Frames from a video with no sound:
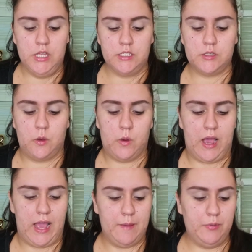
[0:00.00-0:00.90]
So
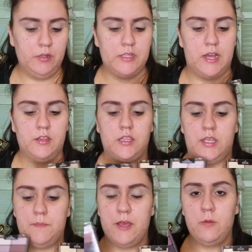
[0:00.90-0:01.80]
I pulled out
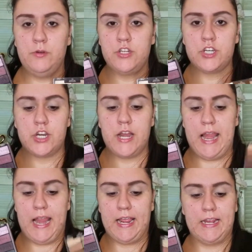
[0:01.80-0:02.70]
the Petal Pusher
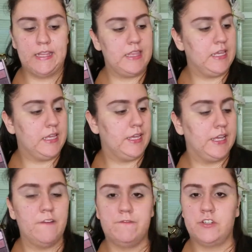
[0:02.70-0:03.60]
and the
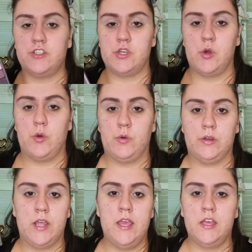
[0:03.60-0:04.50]
Comfort
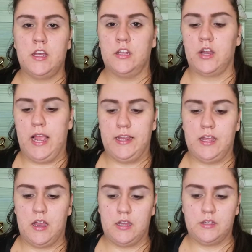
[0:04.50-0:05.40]
Zone color
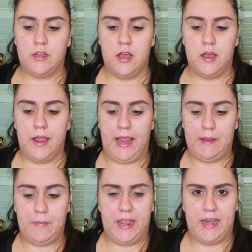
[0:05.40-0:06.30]
icon
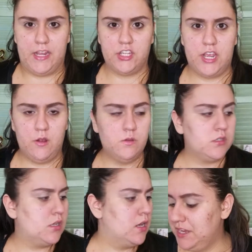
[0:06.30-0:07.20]
8-pan
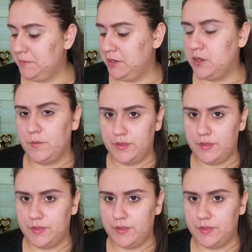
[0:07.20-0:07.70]
eyeshadows. I think I'm gonna go